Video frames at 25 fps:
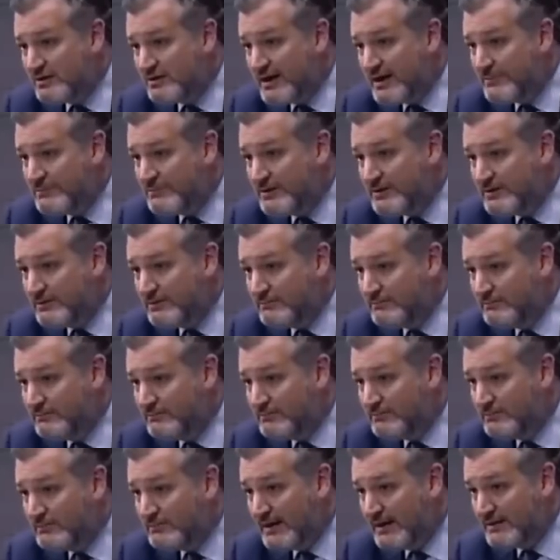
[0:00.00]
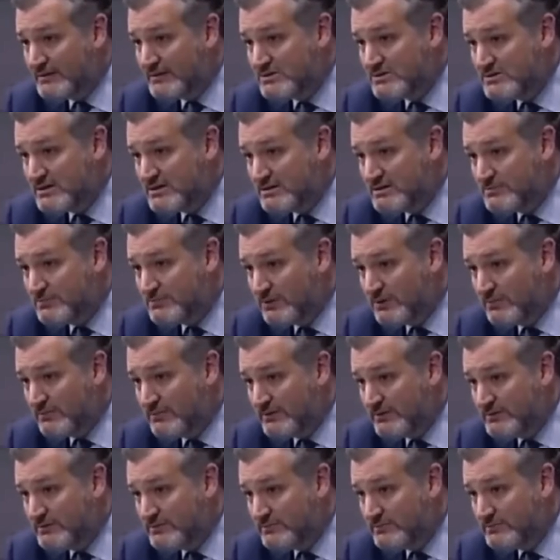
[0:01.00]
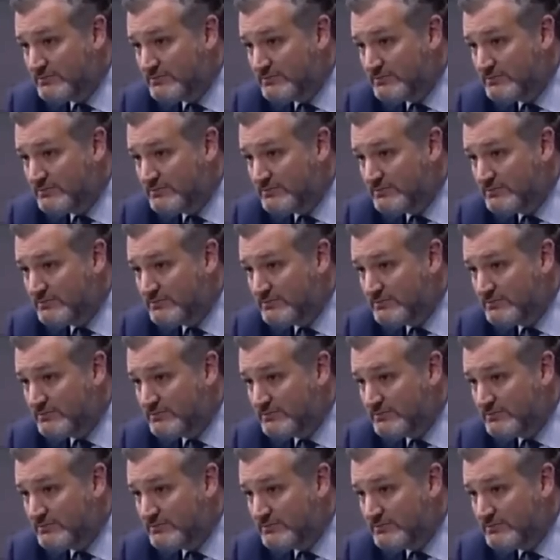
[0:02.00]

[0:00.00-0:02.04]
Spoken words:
are happening at the State Department?